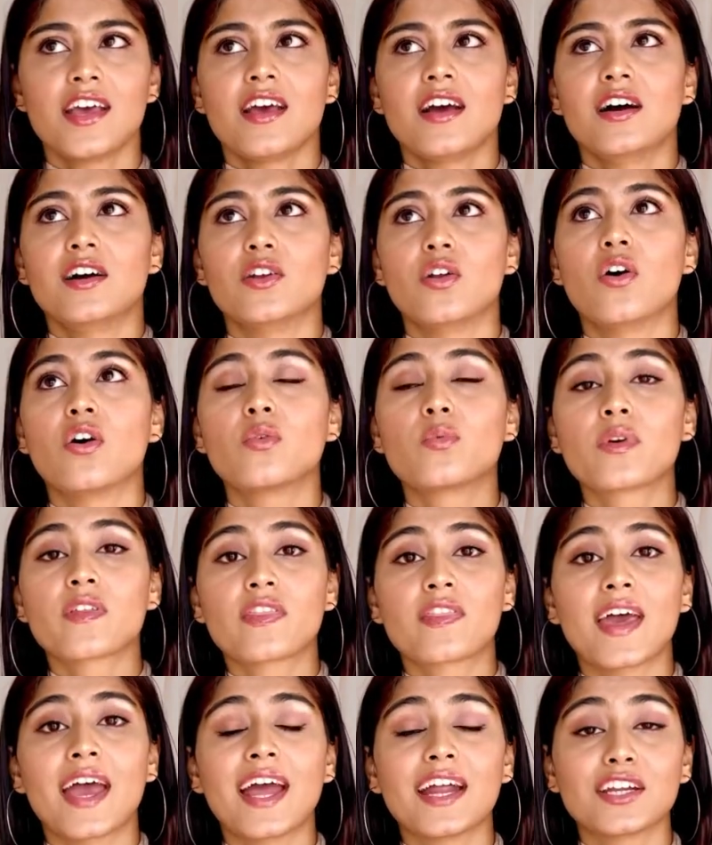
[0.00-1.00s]
Along with
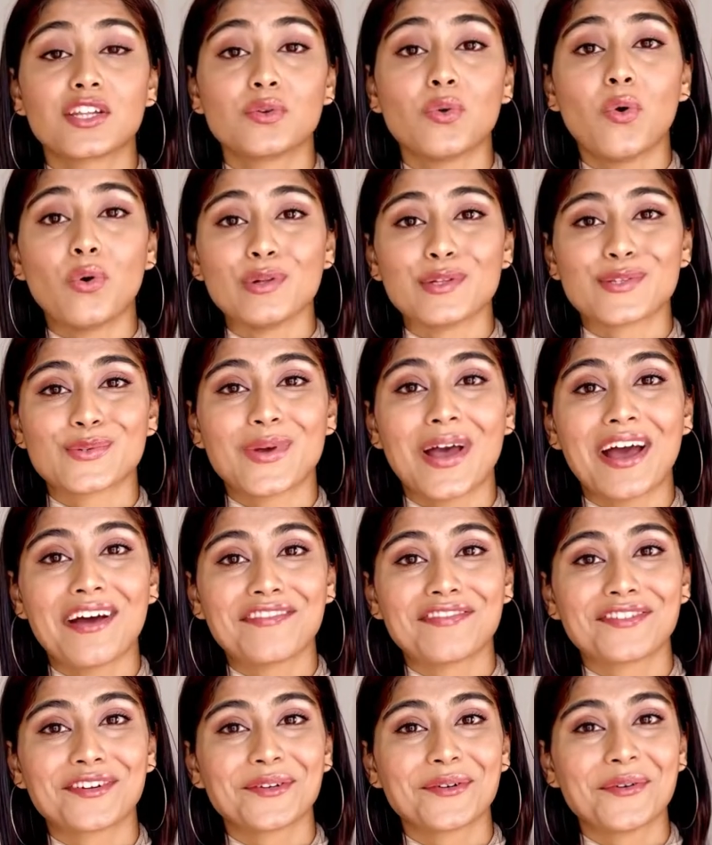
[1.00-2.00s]
that, you also
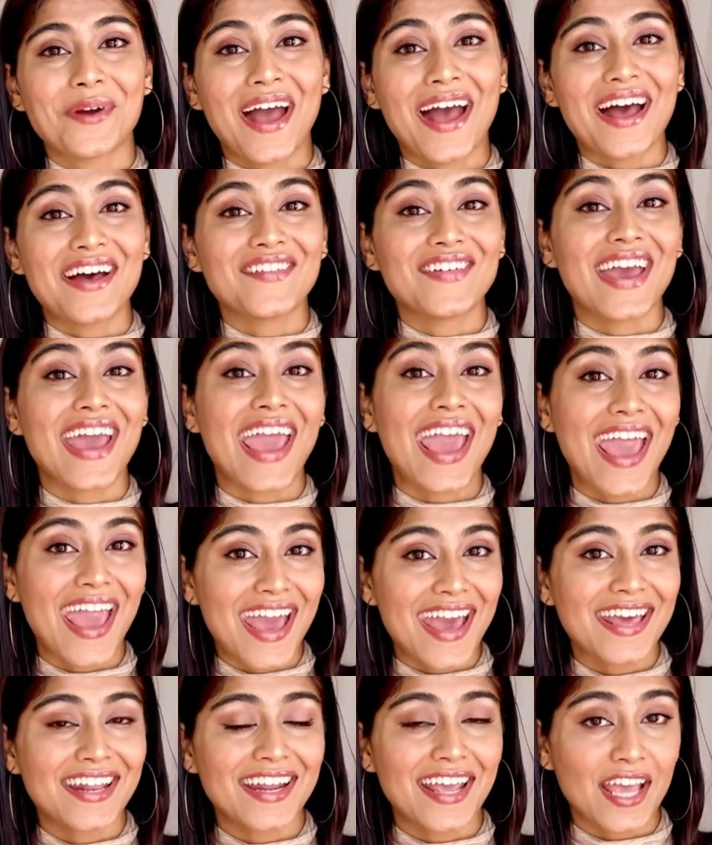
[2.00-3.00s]
have to have
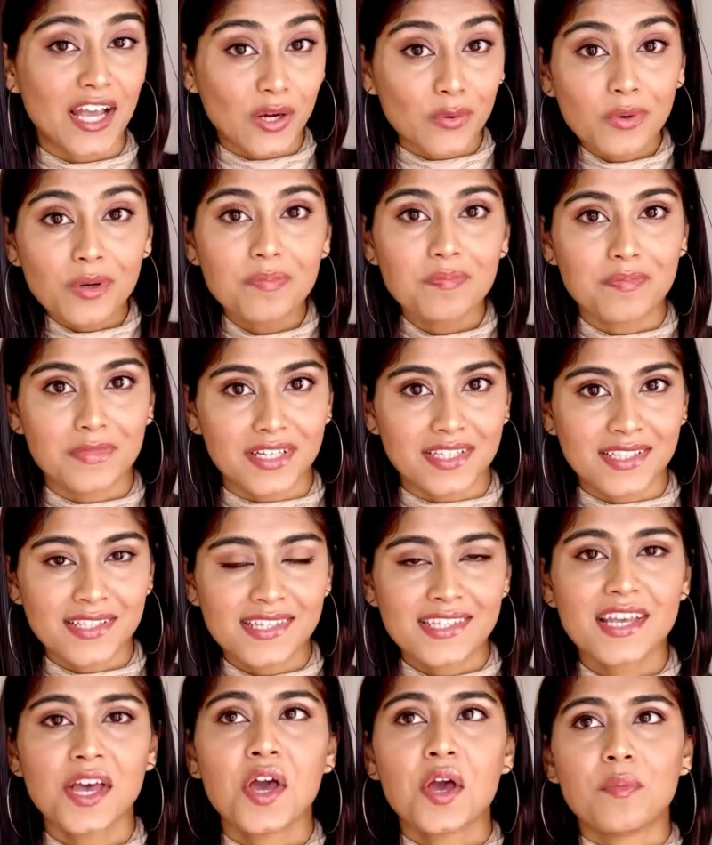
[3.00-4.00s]
hair equipments,